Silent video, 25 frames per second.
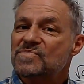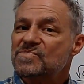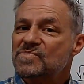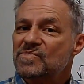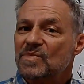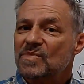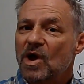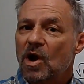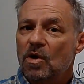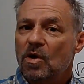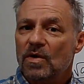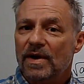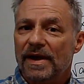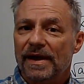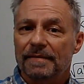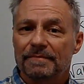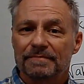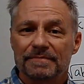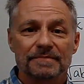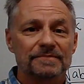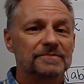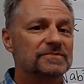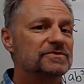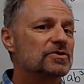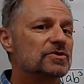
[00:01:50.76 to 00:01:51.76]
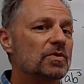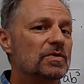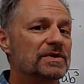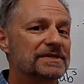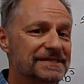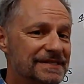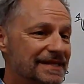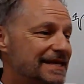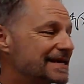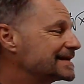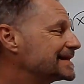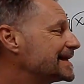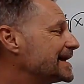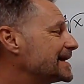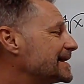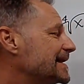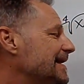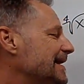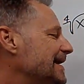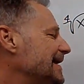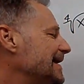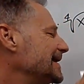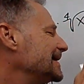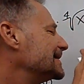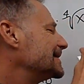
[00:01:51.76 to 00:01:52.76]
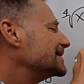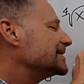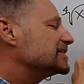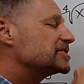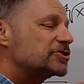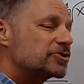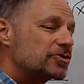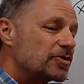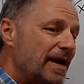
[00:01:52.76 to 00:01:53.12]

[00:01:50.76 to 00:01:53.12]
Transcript: Okay, so it's like that. Let's try